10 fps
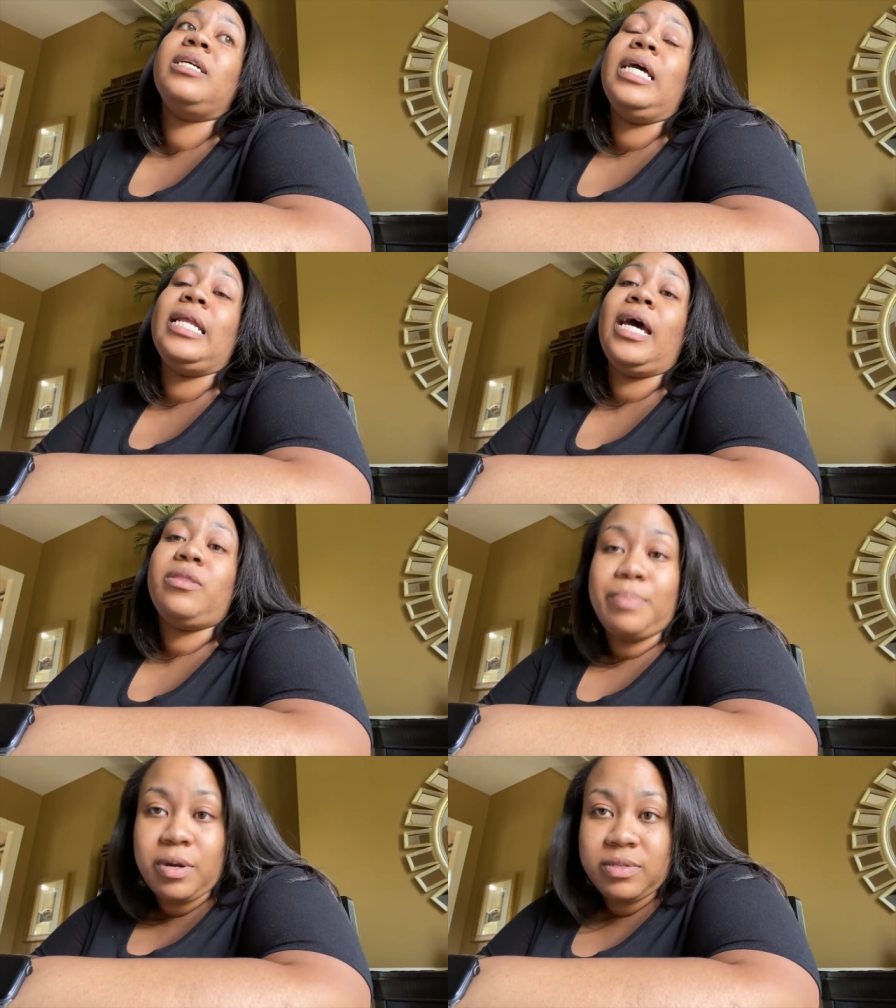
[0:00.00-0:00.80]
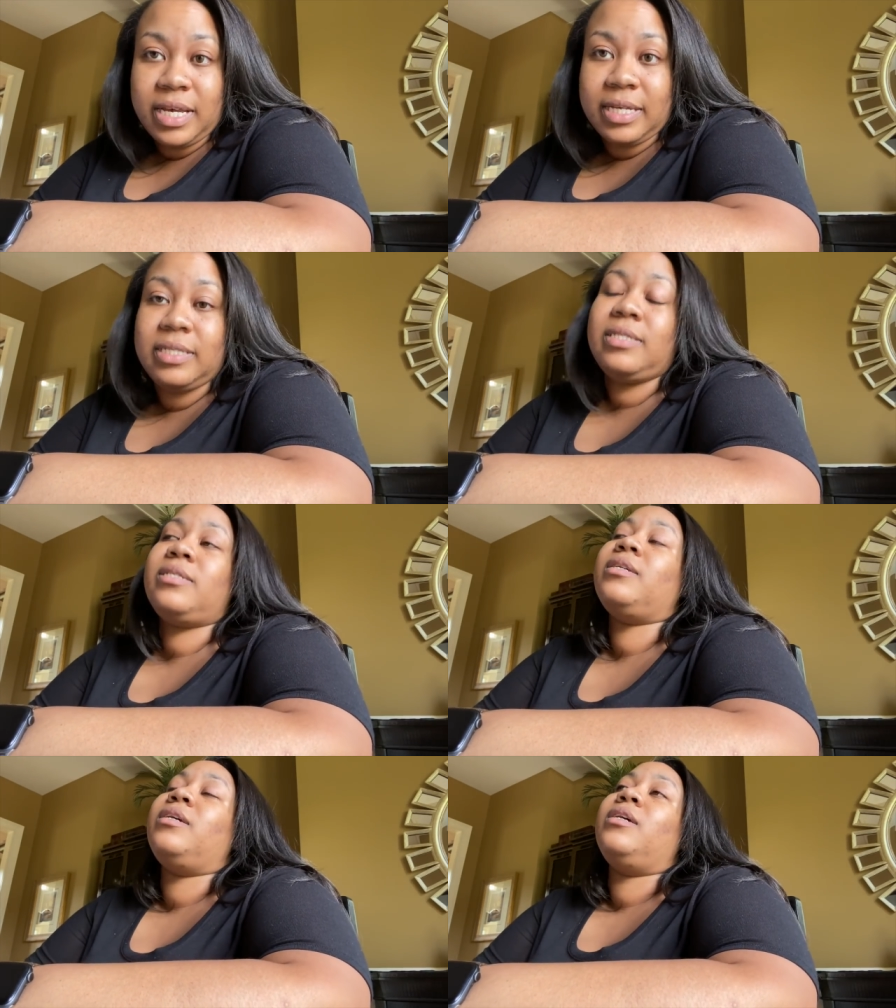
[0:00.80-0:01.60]
and now the
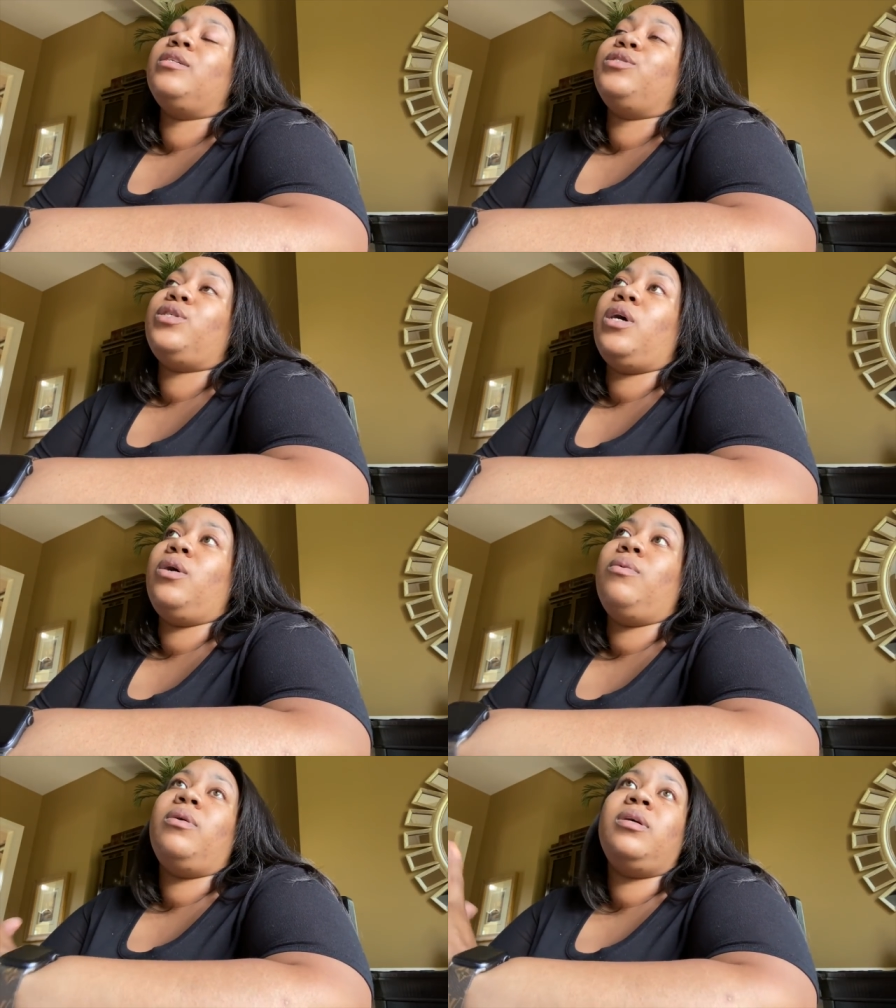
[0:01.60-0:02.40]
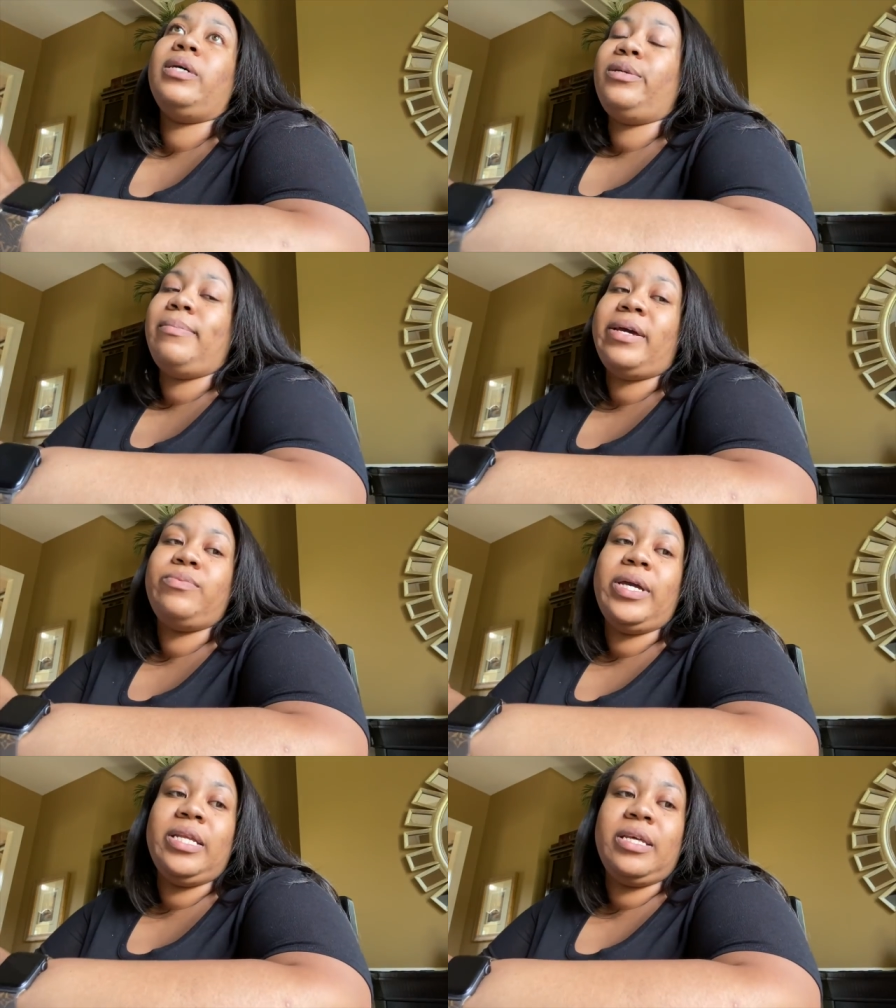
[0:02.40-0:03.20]
protests. So I don't mind
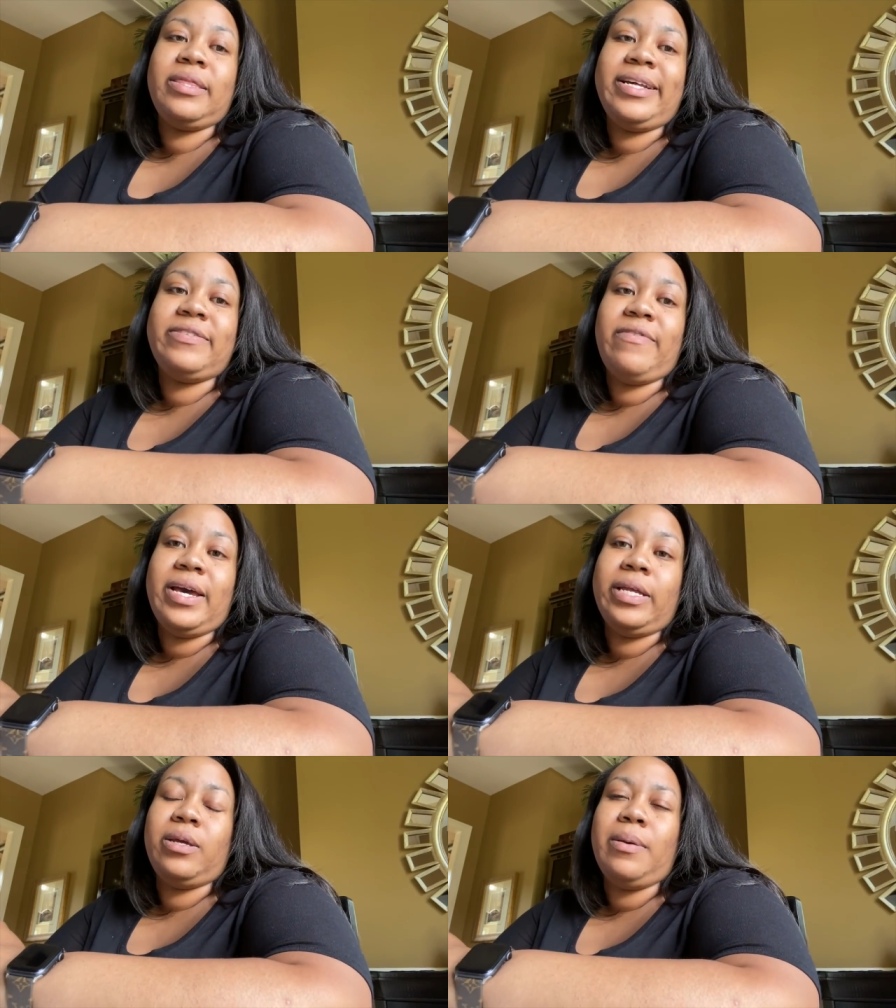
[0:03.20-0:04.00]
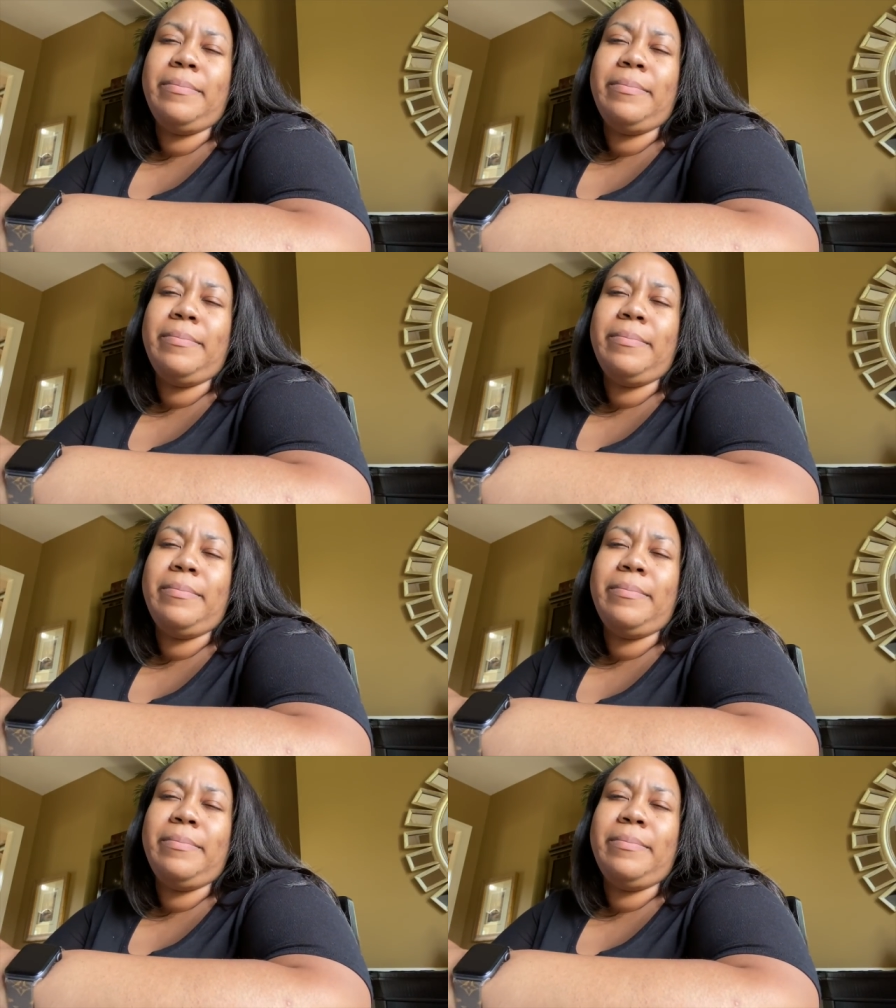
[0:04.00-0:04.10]
waiting, that's fine.